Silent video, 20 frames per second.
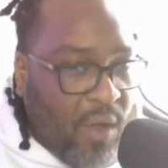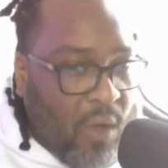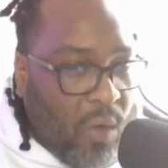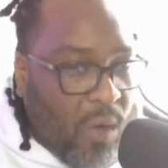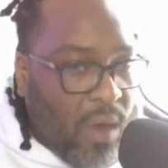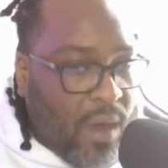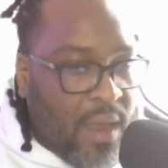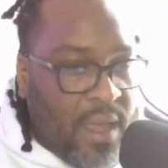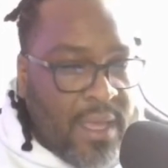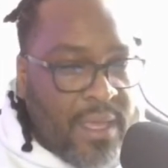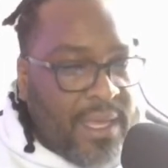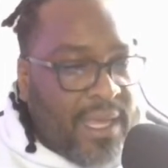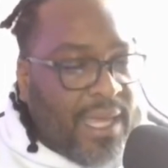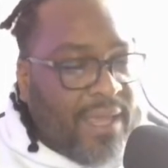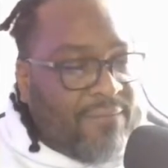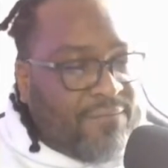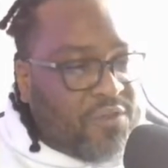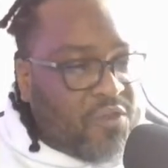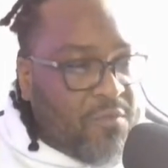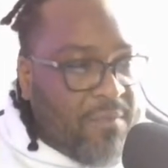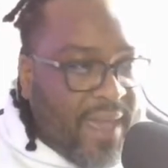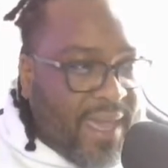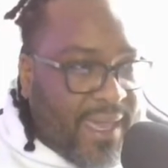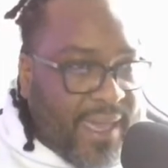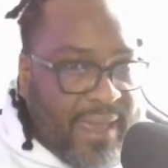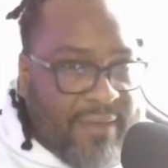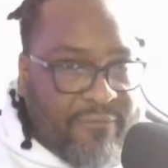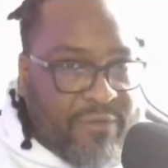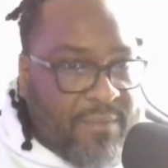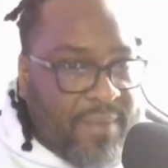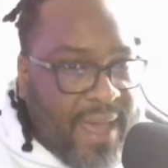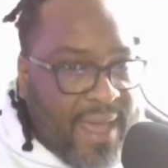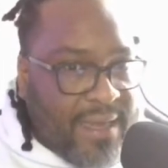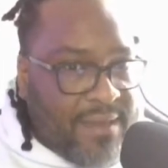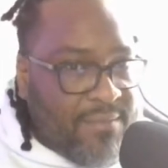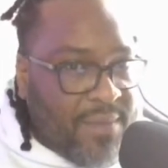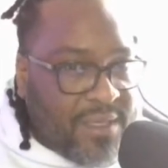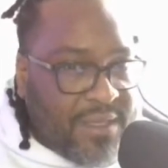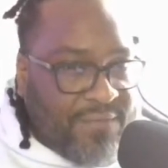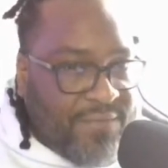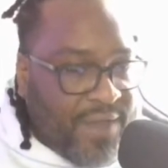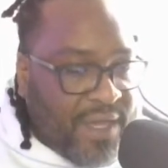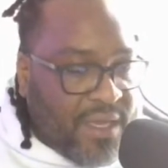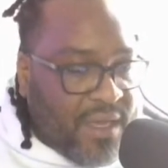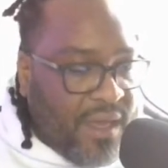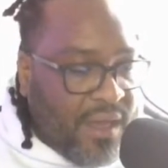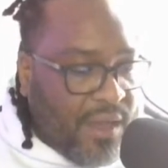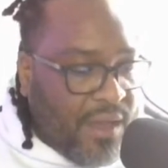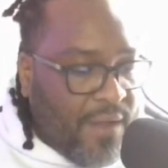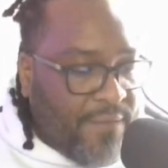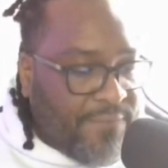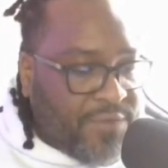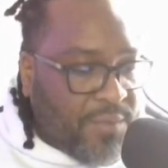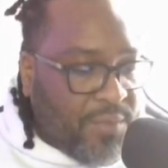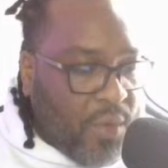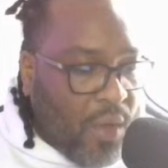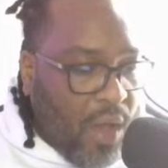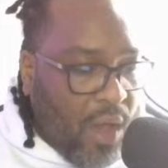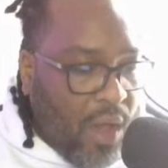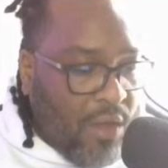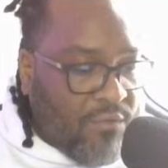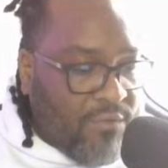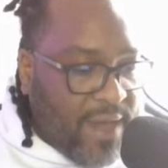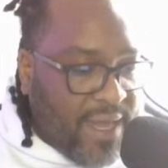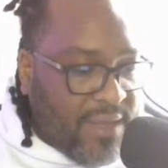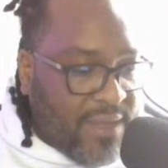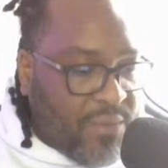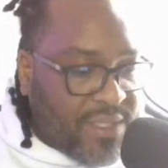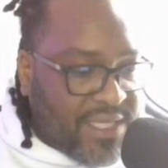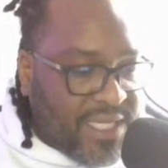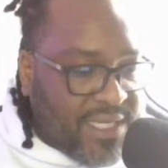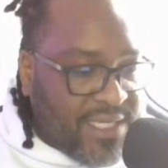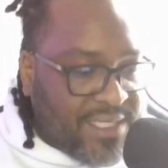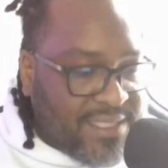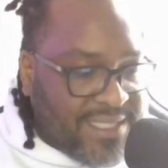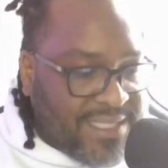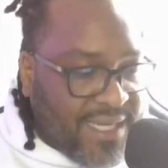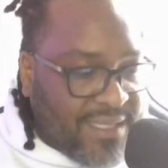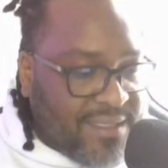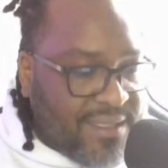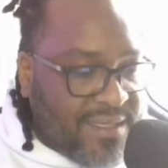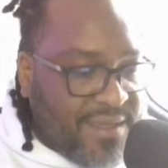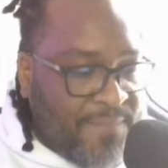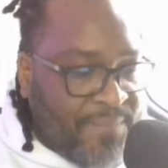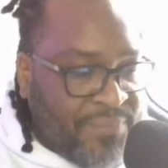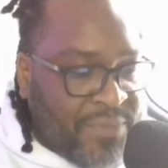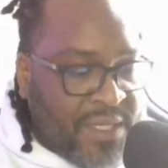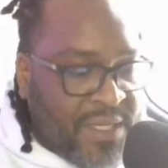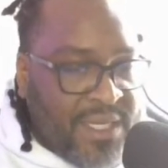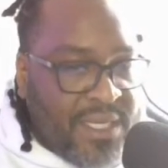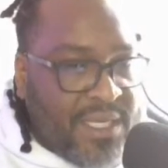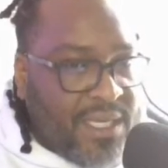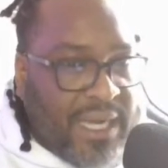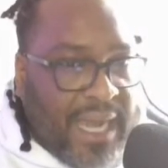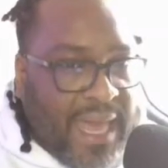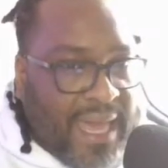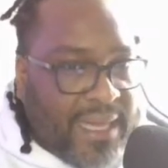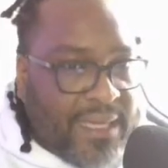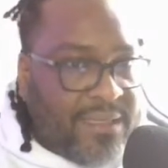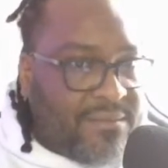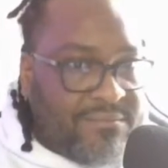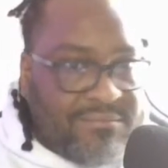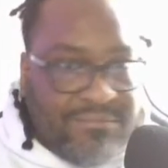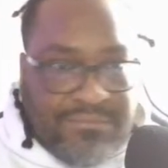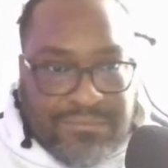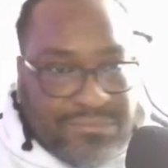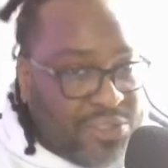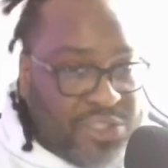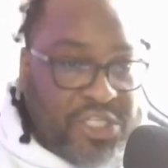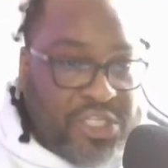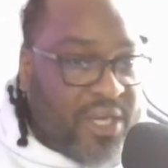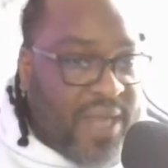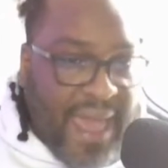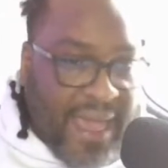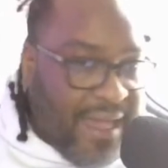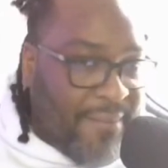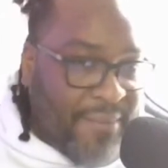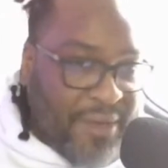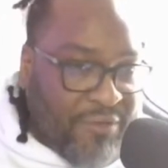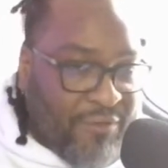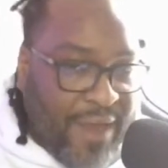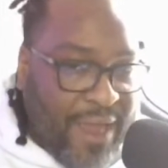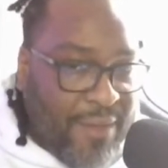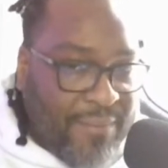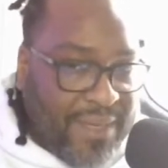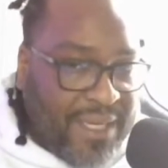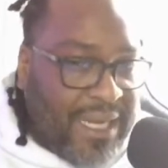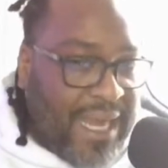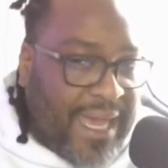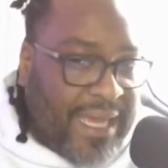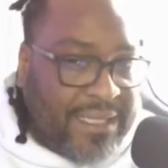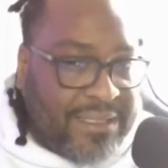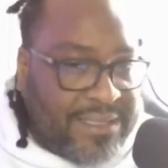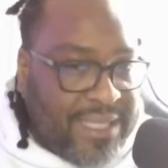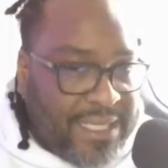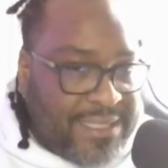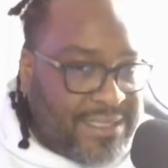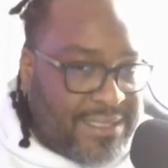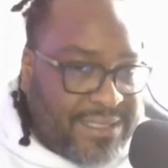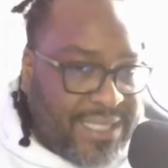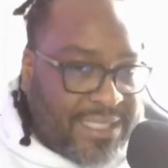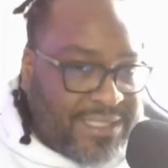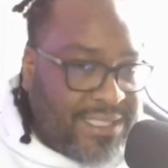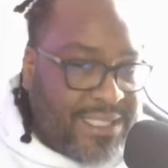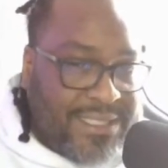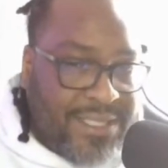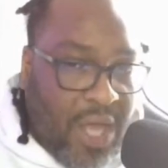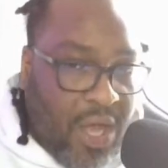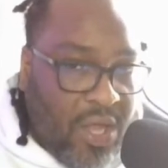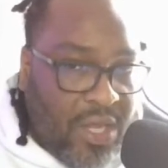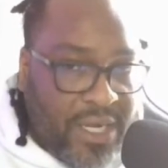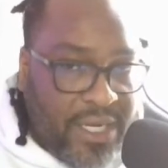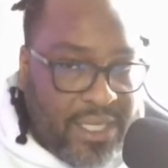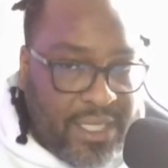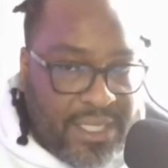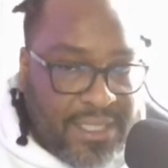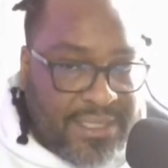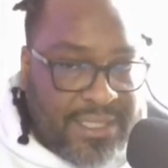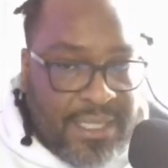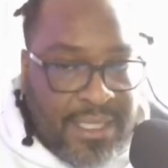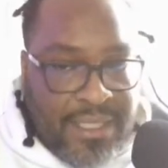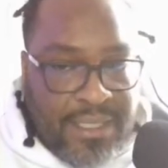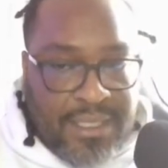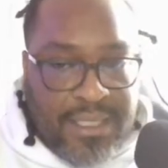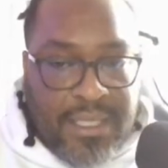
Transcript: Or if you make everybody motherfucking uncomfortable already within the sector, like, you're not coming around me. Like, that's just all it is.